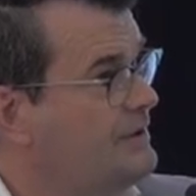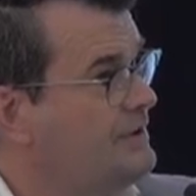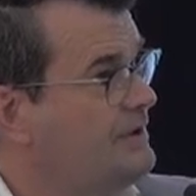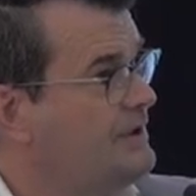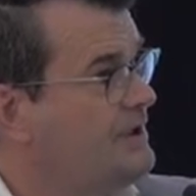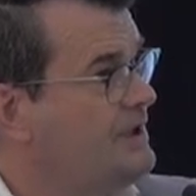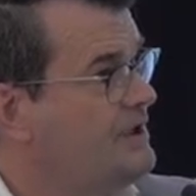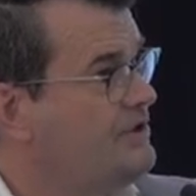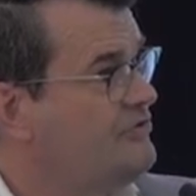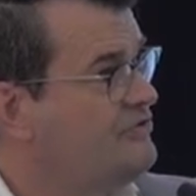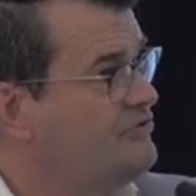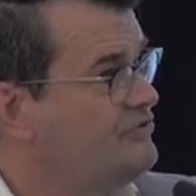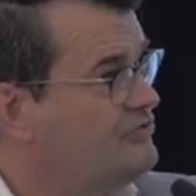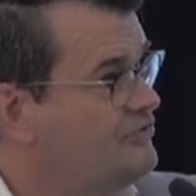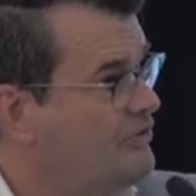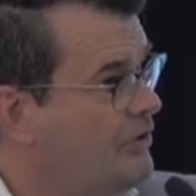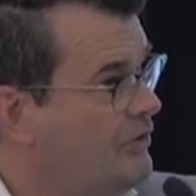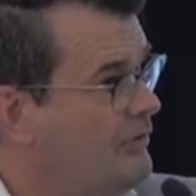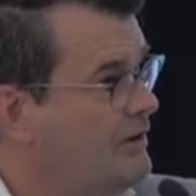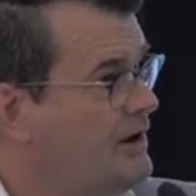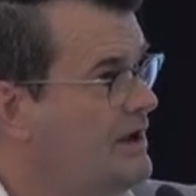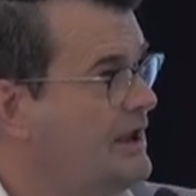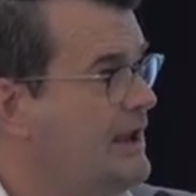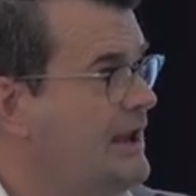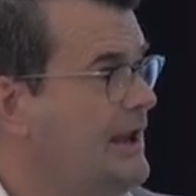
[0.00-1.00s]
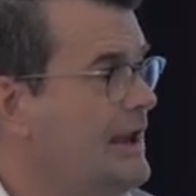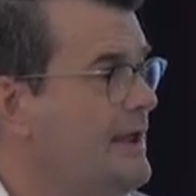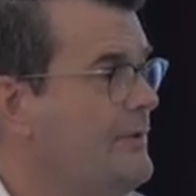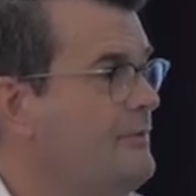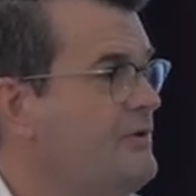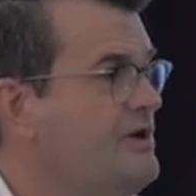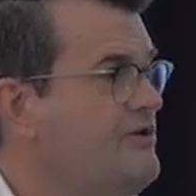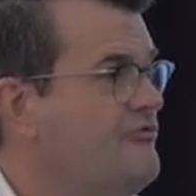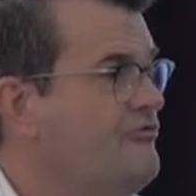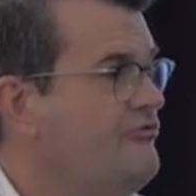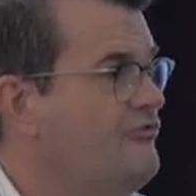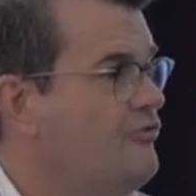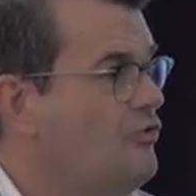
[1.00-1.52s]
Historically,
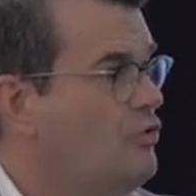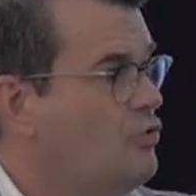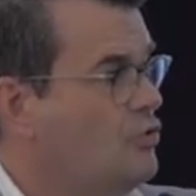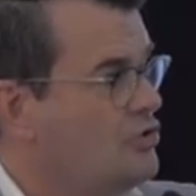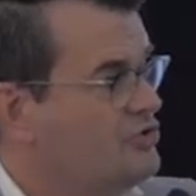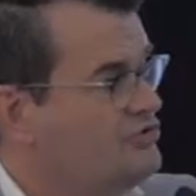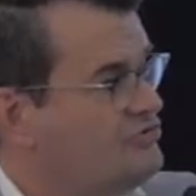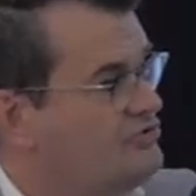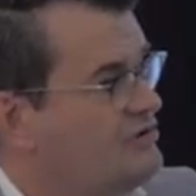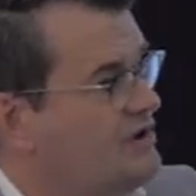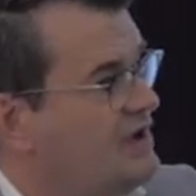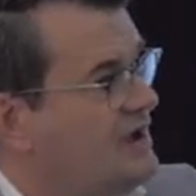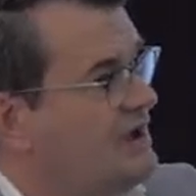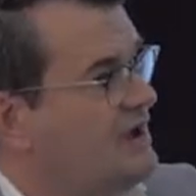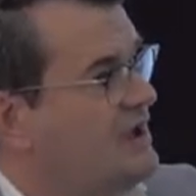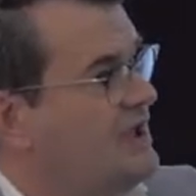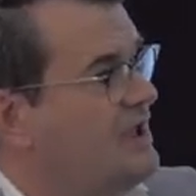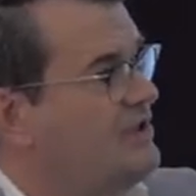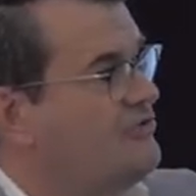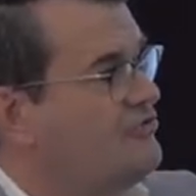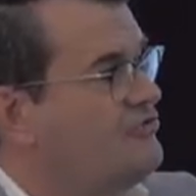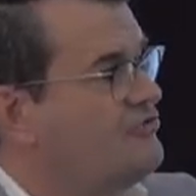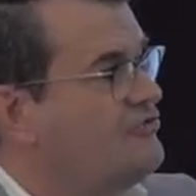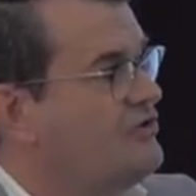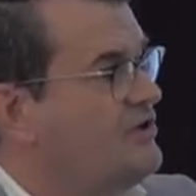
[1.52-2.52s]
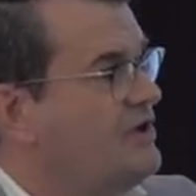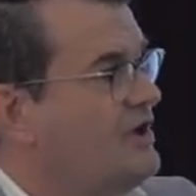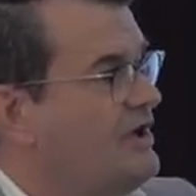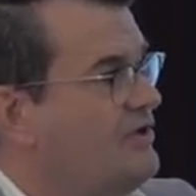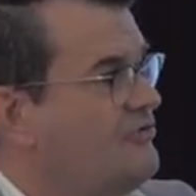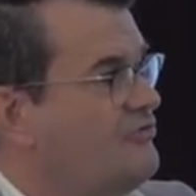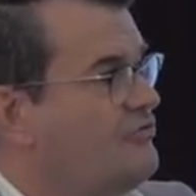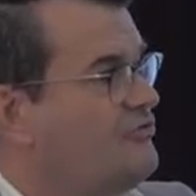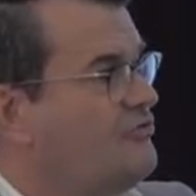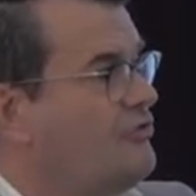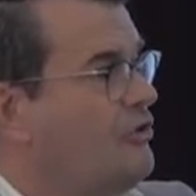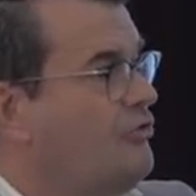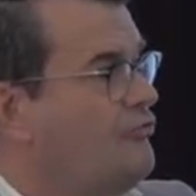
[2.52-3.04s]
we fought against a
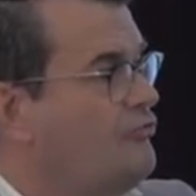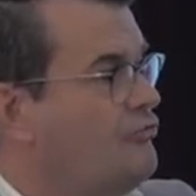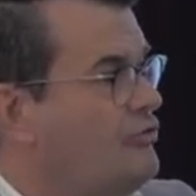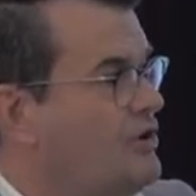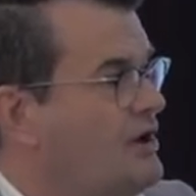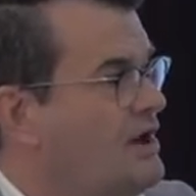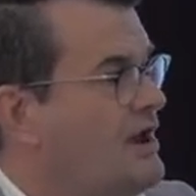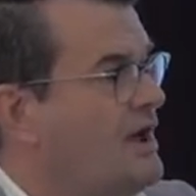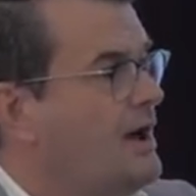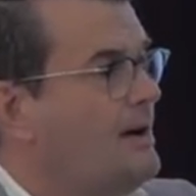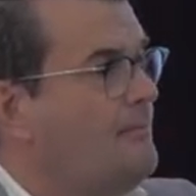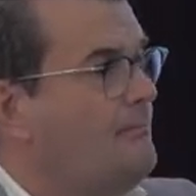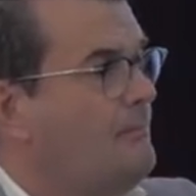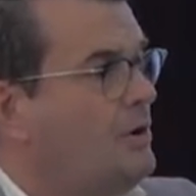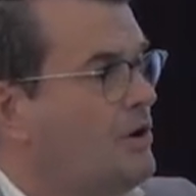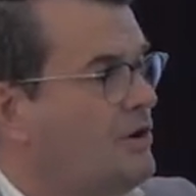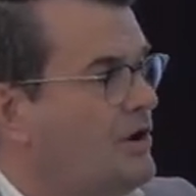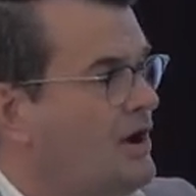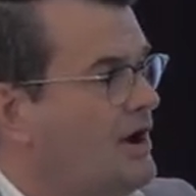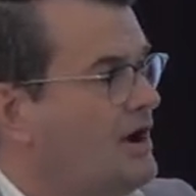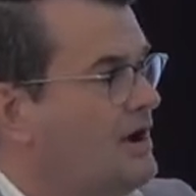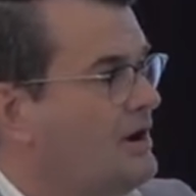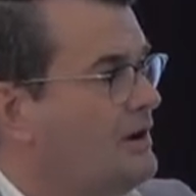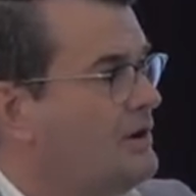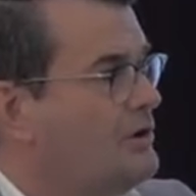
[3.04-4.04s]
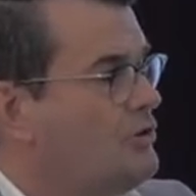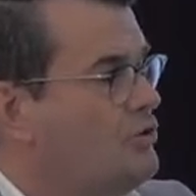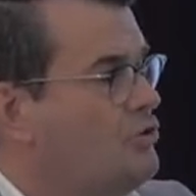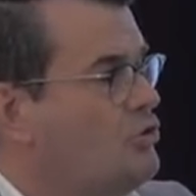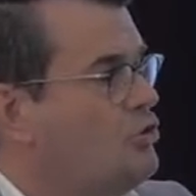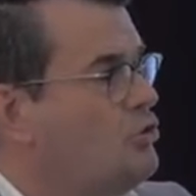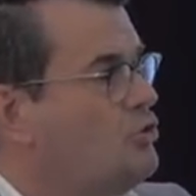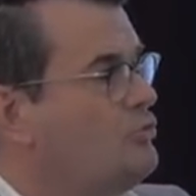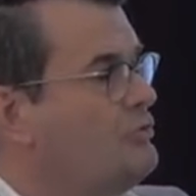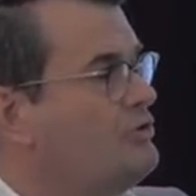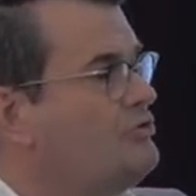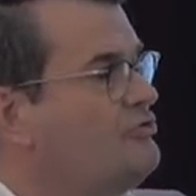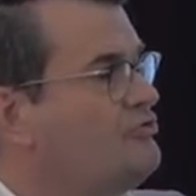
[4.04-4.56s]
sovereign, a monarch,
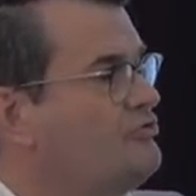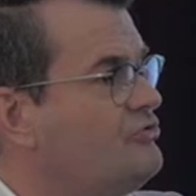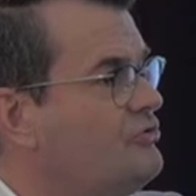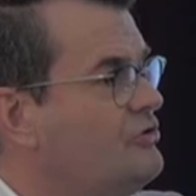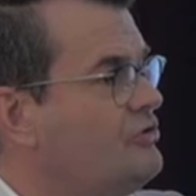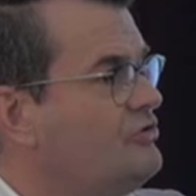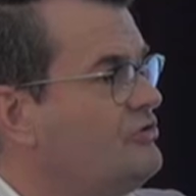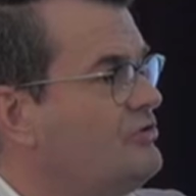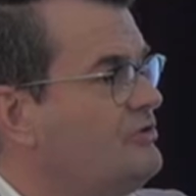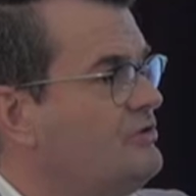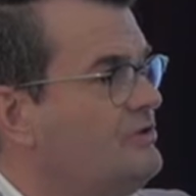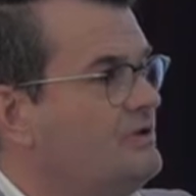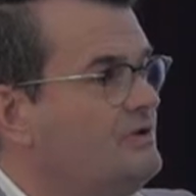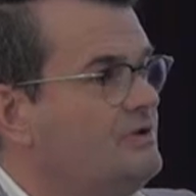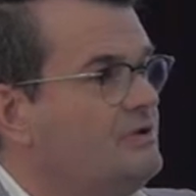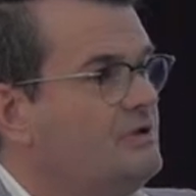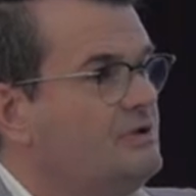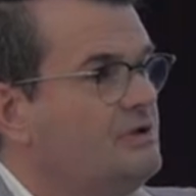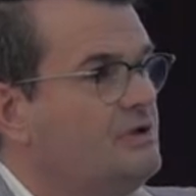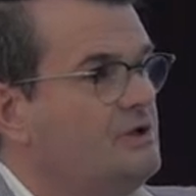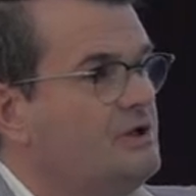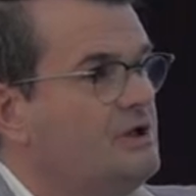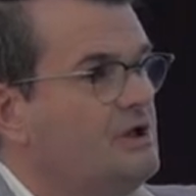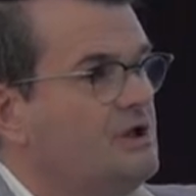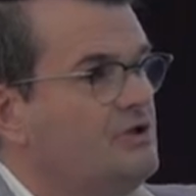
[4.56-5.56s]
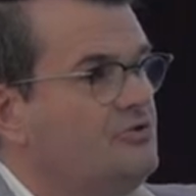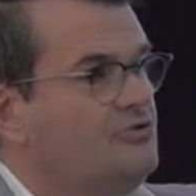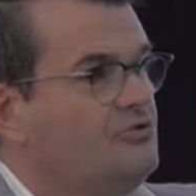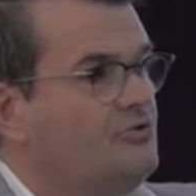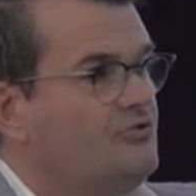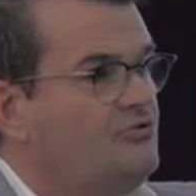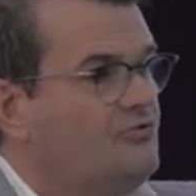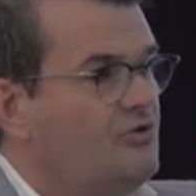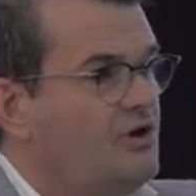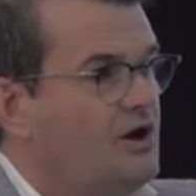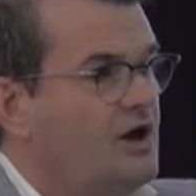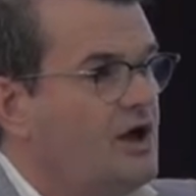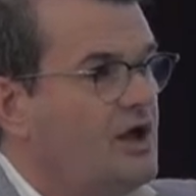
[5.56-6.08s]
who asserted
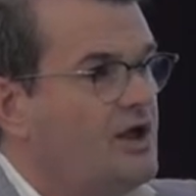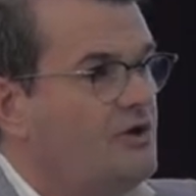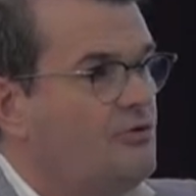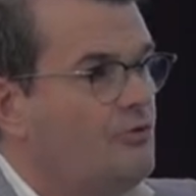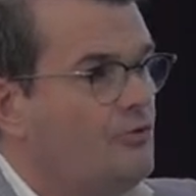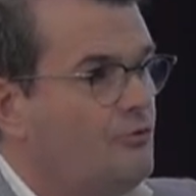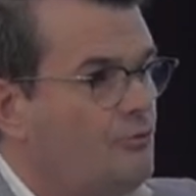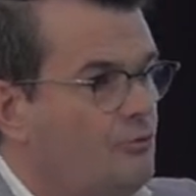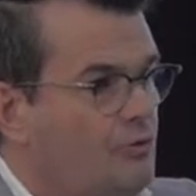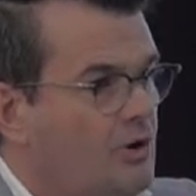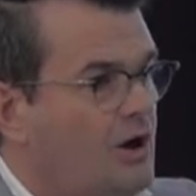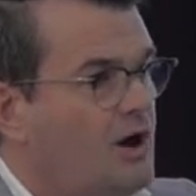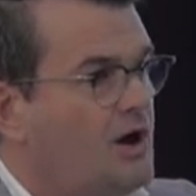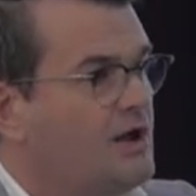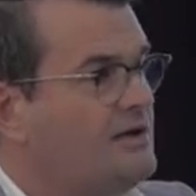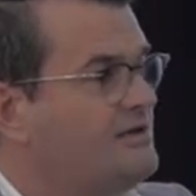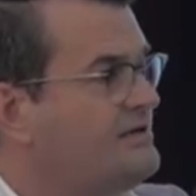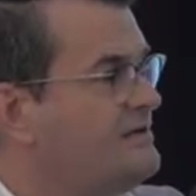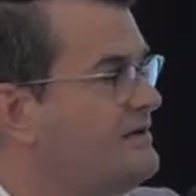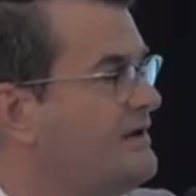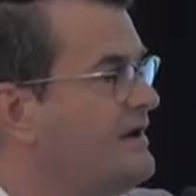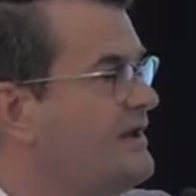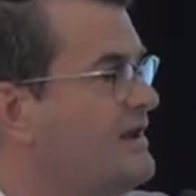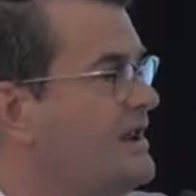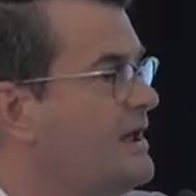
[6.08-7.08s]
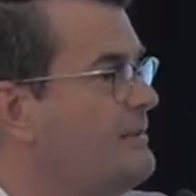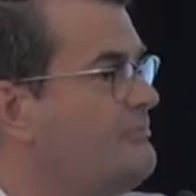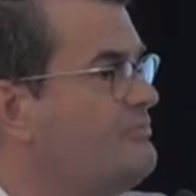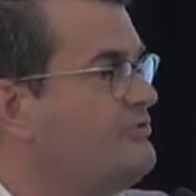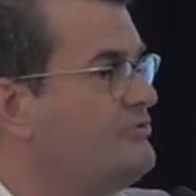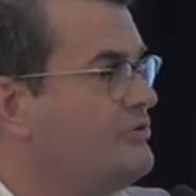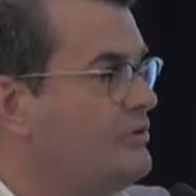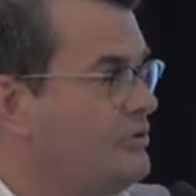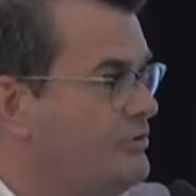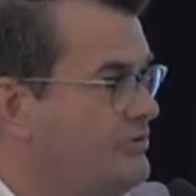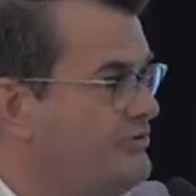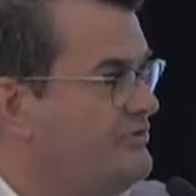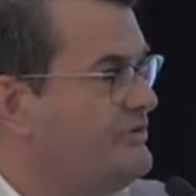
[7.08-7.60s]
divine right and
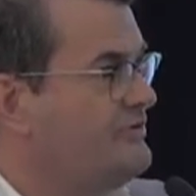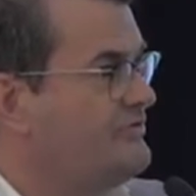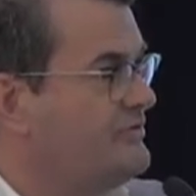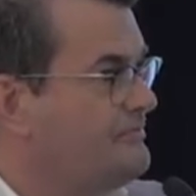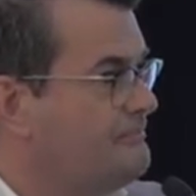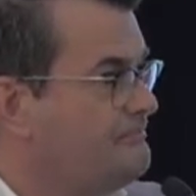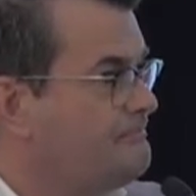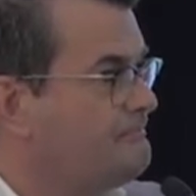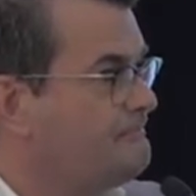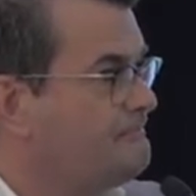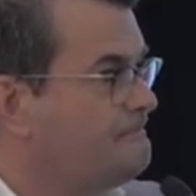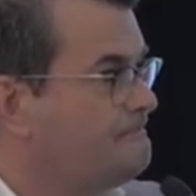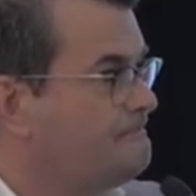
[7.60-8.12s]
absolutism.